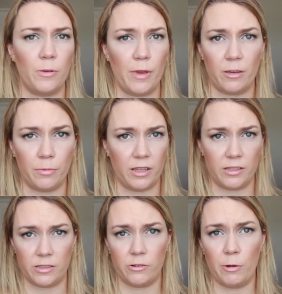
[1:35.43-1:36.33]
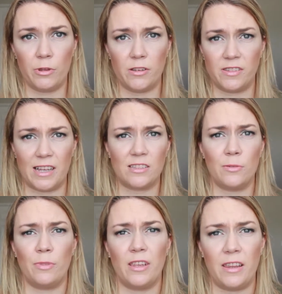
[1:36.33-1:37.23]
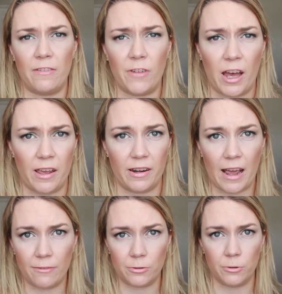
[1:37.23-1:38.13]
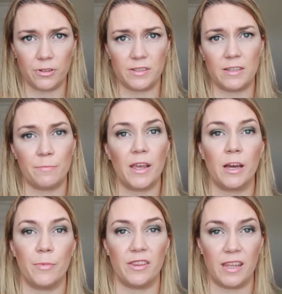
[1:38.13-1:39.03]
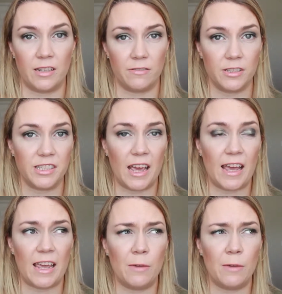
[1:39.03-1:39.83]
You may completely disagree with those, and that's completely fine. After all, this is makeup at the end of the day.